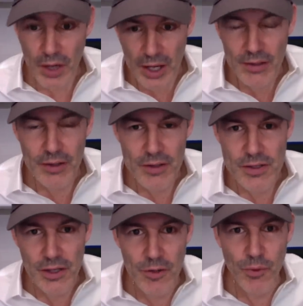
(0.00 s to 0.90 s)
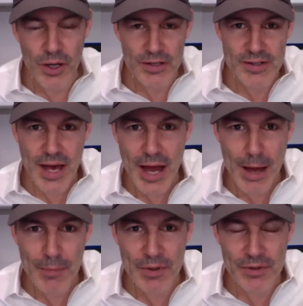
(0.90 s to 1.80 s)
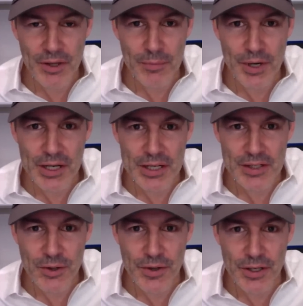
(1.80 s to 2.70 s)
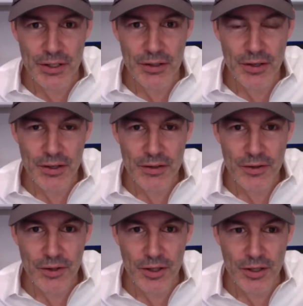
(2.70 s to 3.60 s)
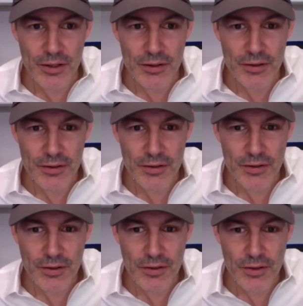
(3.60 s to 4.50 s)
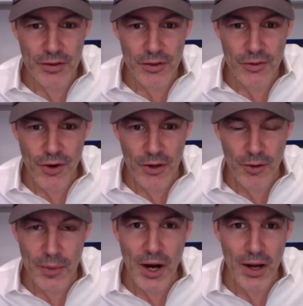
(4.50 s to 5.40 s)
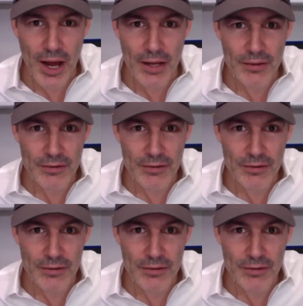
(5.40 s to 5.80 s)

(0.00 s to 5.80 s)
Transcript: Okay. So then what does that happen to the money that's going to the truck repair guy